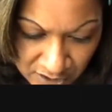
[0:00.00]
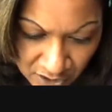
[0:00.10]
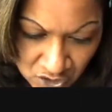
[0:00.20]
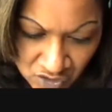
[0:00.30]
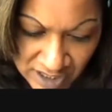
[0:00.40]

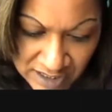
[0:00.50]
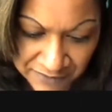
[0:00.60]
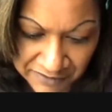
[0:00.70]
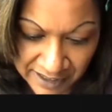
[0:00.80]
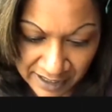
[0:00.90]
So
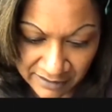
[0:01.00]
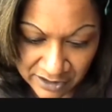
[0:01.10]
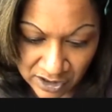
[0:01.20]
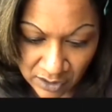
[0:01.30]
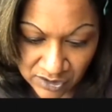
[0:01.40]
stratospheric
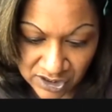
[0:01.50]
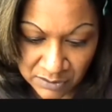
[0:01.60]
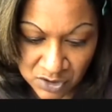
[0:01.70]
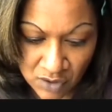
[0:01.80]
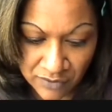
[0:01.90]
aerosols
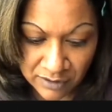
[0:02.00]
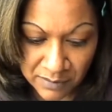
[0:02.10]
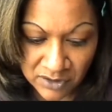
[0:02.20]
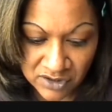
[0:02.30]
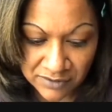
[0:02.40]
seem to offer the
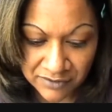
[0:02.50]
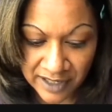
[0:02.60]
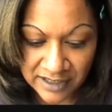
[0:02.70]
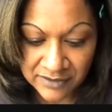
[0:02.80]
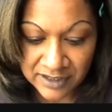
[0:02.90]
most
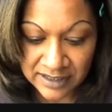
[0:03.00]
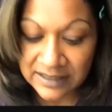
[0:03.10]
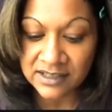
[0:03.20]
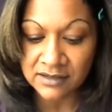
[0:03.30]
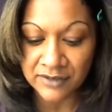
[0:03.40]
effect for the
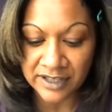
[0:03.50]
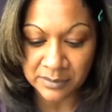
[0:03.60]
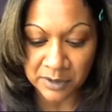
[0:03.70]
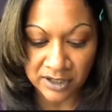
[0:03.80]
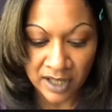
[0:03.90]
least
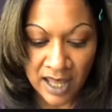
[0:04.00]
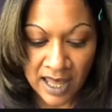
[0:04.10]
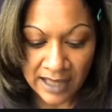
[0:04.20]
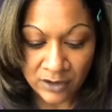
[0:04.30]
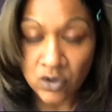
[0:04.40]
investment
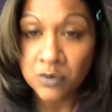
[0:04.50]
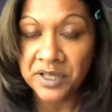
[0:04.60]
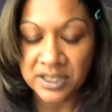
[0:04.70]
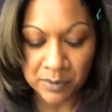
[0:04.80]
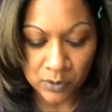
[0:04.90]
and could
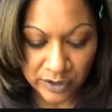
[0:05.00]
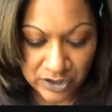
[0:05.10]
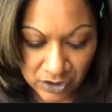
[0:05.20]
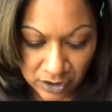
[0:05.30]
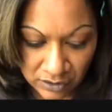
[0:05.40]
be
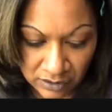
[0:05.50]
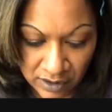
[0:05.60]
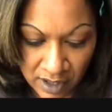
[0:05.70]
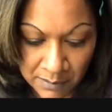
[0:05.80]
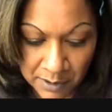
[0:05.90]
deployed soon,
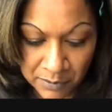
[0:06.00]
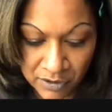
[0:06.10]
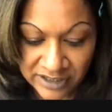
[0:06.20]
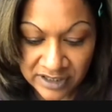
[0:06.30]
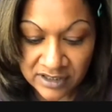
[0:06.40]
but
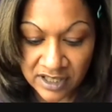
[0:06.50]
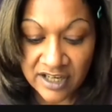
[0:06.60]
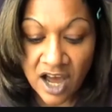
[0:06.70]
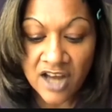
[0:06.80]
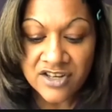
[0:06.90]
present
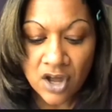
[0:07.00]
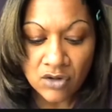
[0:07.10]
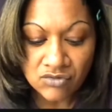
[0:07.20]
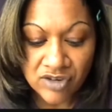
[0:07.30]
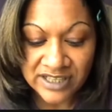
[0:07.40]
an
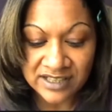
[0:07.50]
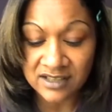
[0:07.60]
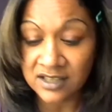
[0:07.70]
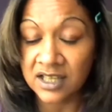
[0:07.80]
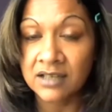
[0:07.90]
unknown
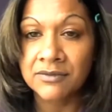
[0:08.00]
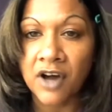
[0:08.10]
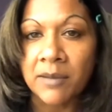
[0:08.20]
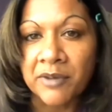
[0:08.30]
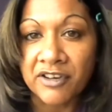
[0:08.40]
risk to the
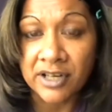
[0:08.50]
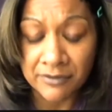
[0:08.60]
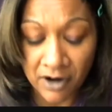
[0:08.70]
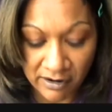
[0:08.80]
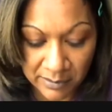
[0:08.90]

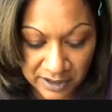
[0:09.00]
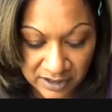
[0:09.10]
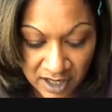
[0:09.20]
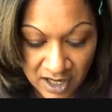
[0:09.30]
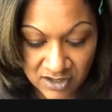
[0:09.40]

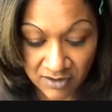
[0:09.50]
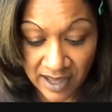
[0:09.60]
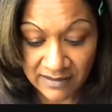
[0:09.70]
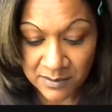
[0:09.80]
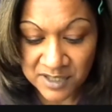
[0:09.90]
environment. So
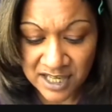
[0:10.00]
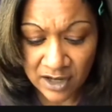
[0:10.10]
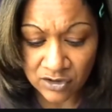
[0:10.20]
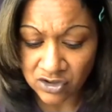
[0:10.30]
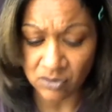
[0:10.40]
they
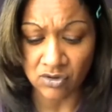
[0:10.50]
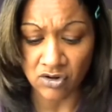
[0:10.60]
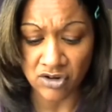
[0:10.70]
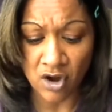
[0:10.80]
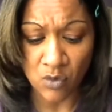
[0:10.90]
themselves do
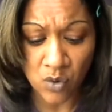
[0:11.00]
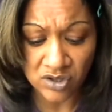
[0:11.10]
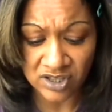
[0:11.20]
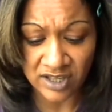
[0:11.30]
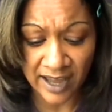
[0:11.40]
not know
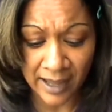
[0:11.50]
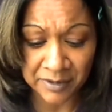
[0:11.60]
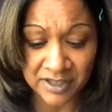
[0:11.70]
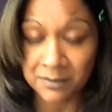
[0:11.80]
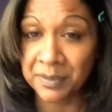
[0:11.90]
what's going to
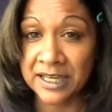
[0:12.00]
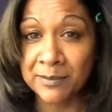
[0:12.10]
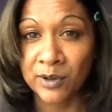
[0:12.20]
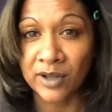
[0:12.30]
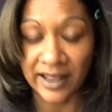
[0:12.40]
happen to
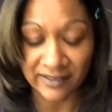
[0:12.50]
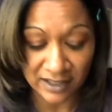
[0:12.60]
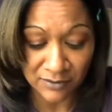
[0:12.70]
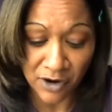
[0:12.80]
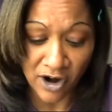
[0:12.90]
people and
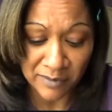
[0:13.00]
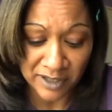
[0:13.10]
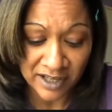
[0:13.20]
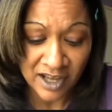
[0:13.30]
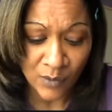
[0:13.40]
the
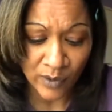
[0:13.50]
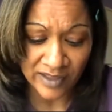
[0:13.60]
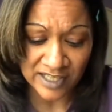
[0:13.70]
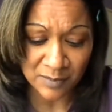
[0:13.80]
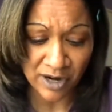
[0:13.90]
environment where
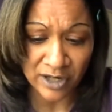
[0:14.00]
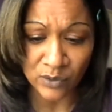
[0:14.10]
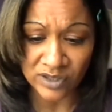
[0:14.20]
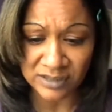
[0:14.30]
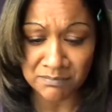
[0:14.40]
they're spraying
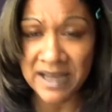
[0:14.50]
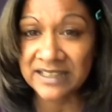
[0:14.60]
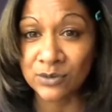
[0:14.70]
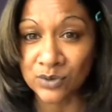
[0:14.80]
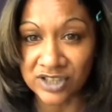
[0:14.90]
all these
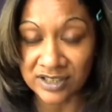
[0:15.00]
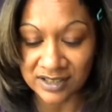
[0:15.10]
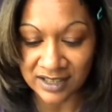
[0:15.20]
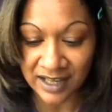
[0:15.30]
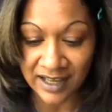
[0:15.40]
metals
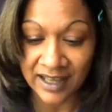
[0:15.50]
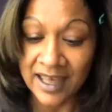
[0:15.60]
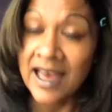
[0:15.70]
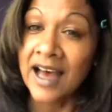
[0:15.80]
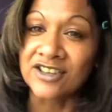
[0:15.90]
into the air.
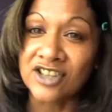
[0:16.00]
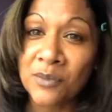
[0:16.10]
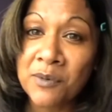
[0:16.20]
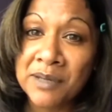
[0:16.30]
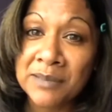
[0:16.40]
And you
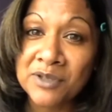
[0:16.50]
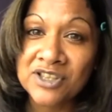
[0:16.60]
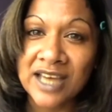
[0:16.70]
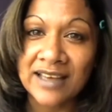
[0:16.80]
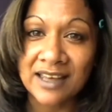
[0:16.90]
know when people
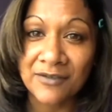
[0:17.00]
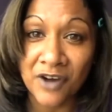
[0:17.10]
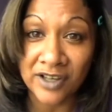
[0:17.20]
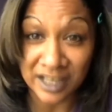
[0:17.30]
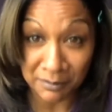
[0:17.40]
say they're
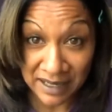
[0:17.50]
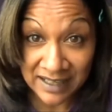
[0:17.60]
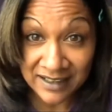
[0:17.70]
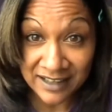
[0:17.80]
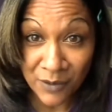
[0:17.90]
finding
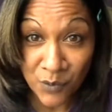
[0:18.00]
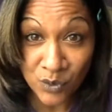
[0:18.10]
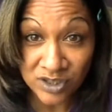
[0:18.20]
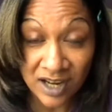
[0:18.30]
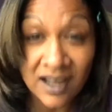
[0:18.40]
metal in their
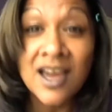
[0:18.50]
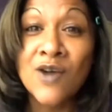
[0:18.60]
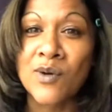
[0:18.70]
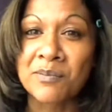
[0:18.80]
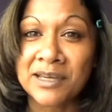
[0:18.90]
water,
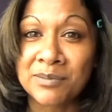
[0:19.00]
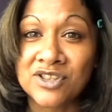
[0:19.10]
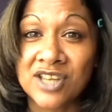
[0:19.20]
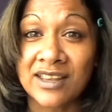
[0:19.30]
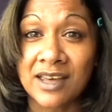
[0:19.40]
when
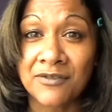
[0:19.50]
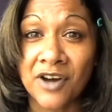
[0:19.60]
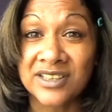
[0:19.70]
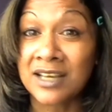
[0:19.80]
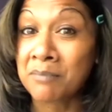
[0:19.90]
people say they're
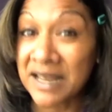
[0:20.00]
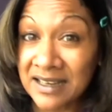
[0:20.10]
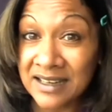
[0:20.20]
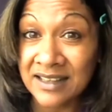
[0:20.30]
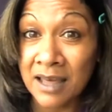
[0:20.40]
finding
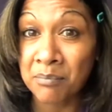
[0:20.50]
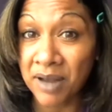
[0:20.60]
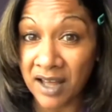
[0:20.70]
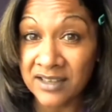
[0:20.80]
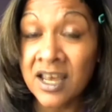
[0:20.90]
metal in their
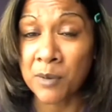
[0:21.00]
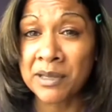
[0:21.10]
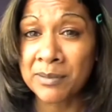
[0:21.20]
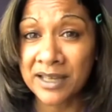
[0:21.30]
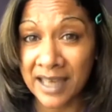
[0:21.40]
blood, when
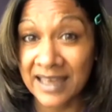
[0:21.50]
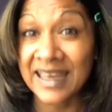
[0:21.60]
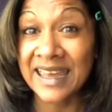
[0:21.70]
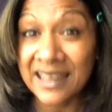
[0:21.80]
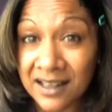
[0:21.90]
people are
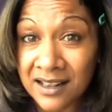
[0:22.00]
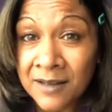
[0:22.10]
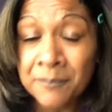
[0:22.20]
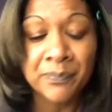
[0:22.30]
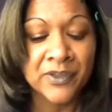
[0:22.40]
getting
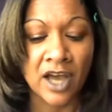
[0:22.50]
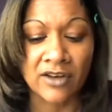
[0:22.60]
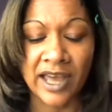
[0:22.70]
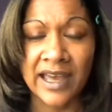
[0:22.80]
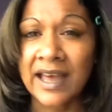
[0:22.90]
ill,
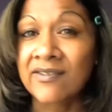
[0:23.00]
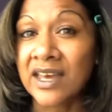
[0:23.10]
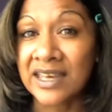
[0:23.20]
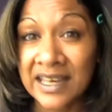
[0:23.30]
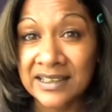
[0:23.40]
okay, and
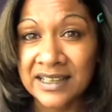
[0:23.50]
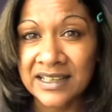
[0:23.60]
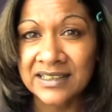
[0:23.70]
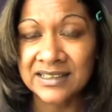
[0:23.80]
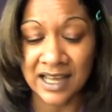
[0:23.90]
their
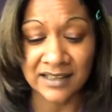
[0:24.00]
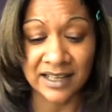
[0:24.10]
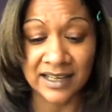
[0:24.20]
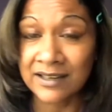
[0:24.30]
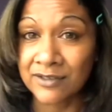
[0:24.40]
kidneys
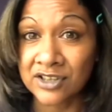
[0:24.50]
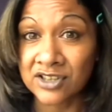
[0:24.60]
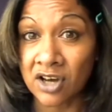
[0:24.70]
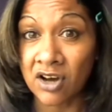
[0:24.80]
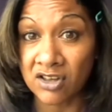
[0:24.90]
and their
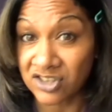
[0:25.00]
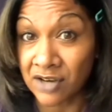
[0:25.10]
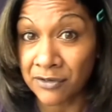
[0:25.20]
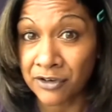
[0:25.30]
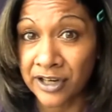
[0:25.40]
livers are
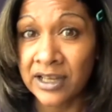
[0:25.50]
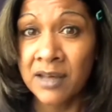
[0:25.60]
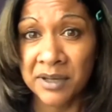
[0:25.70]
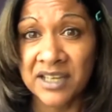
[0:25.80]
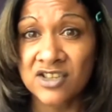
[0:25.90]

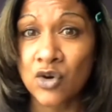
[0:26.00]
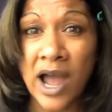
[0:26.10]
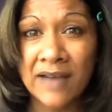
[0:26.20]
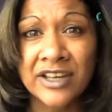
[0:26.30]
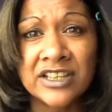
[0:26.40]
suffering because you're
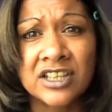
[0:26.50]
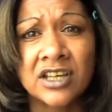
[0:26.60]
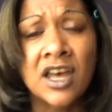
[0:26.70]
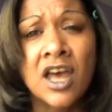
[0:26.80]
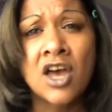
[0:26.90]
having
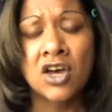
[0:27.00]
to